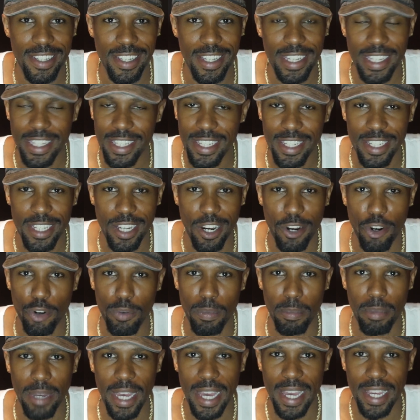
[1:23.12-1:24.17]
He didn't
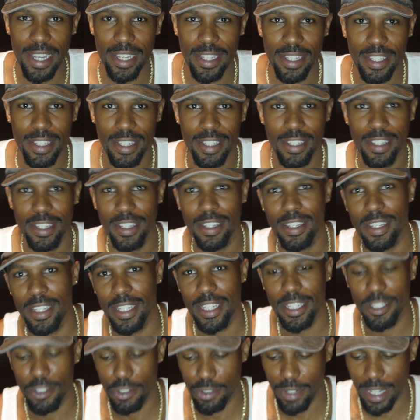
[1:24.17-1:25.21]
hold back. He
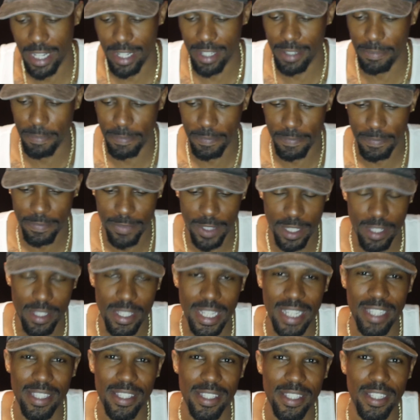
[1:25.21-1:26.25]
didn't try to
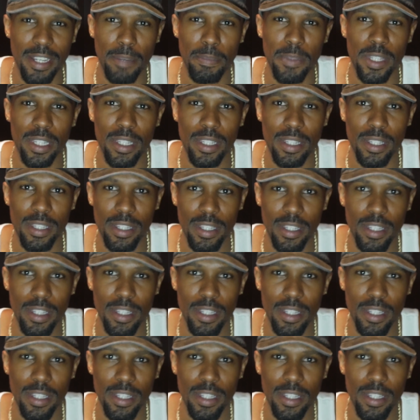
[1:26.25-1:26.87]
say something,